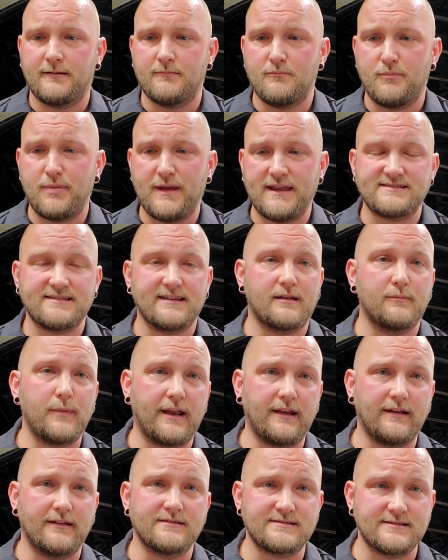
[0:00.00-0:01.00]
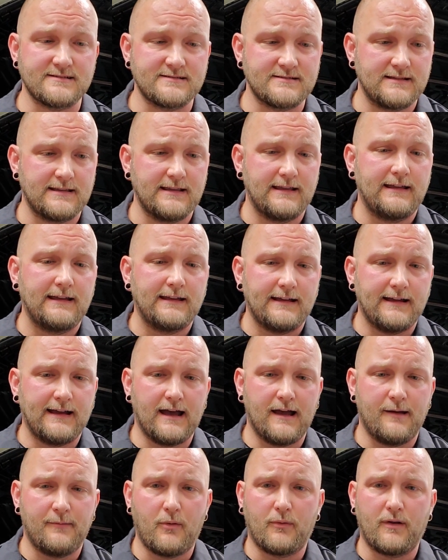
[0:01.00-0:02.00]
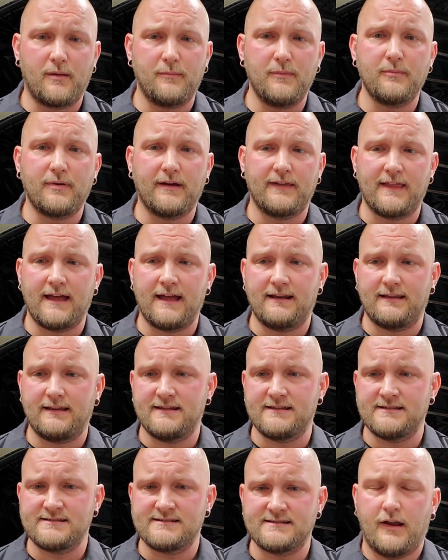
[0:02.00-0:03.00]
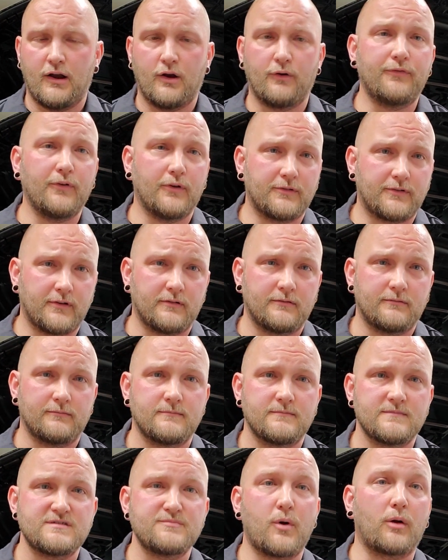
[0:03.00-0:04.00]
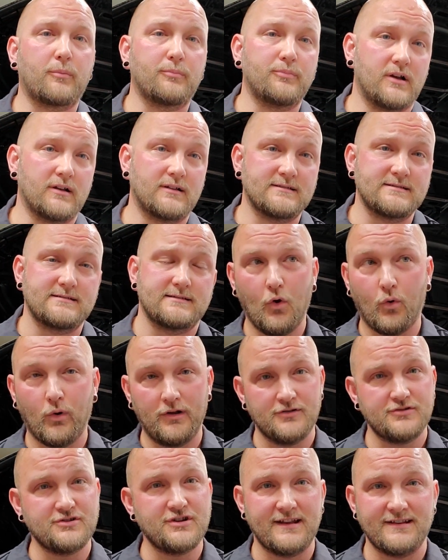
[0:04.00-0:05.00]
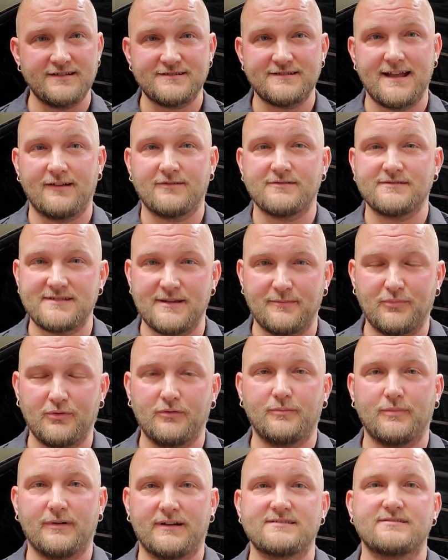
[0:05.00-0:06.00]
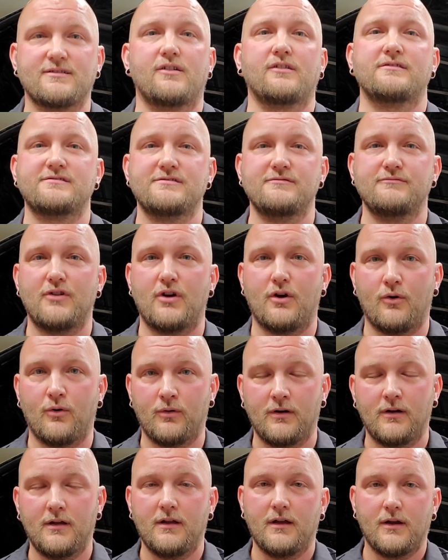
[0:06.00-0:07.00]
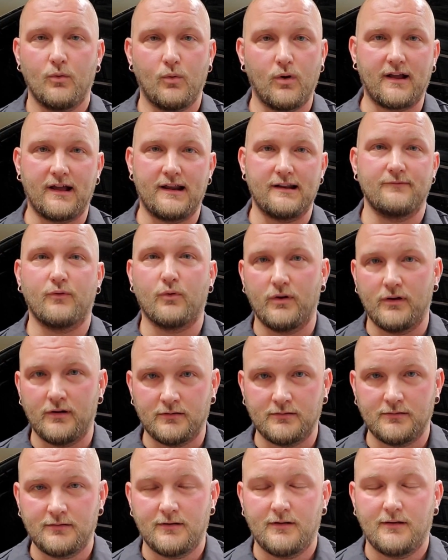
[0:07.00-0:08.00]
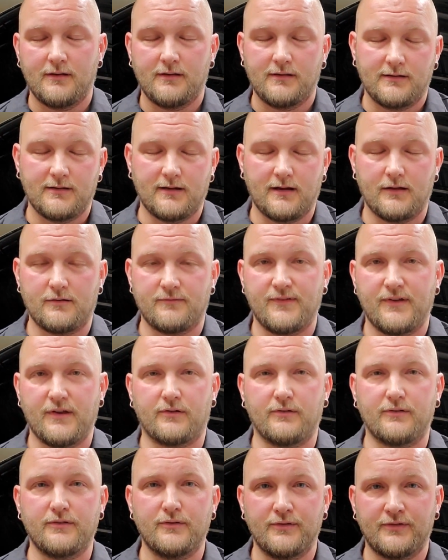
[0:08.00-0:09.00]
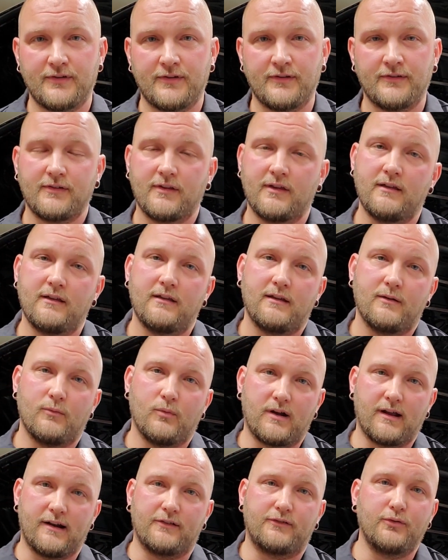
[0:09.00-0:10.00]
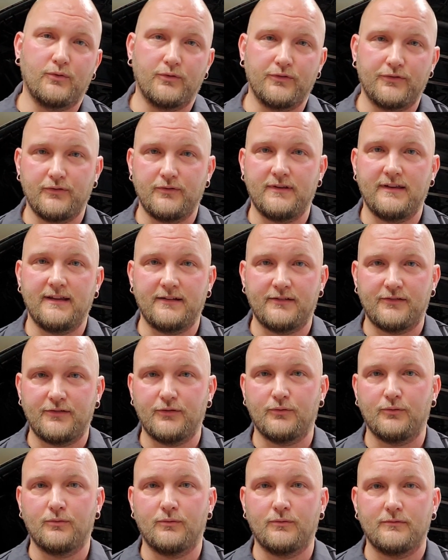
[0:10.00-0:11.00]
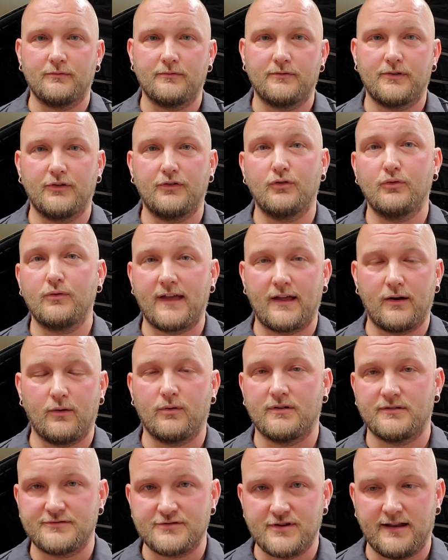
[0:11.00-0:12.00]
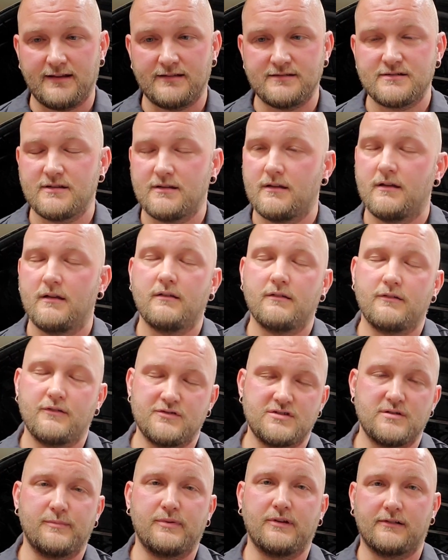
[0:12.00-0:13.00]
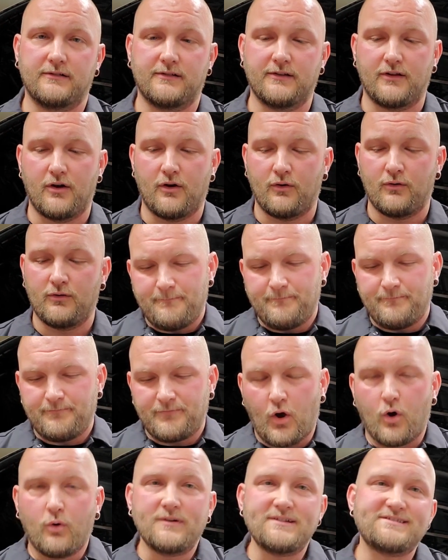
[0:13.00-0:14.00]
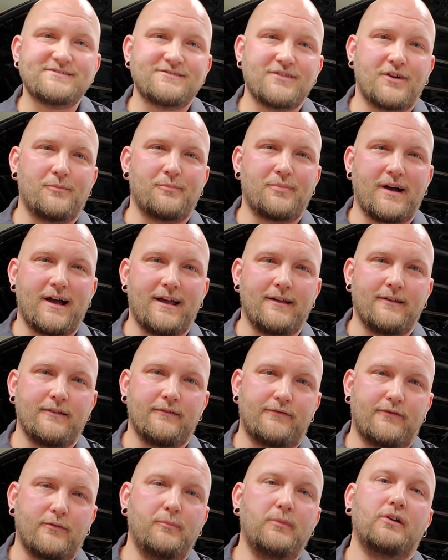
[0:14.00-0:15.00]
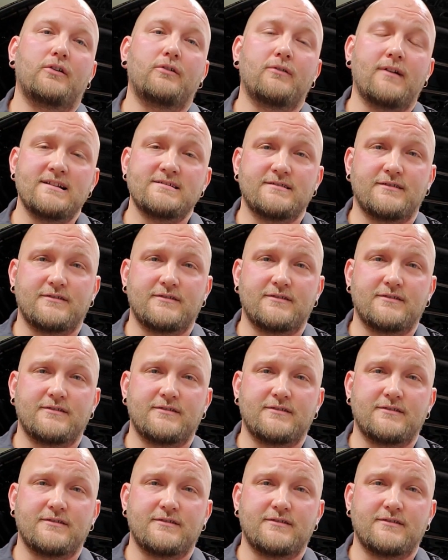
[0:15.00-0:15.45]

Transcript: basic maintenances. And what I mean by that is air filter, spark plugs. Oil change sounds simple, but as long as you know what kind of oil your vehicle uses, what kind of tools you need to do that oil change, you should be good to go. Always start by familiarizing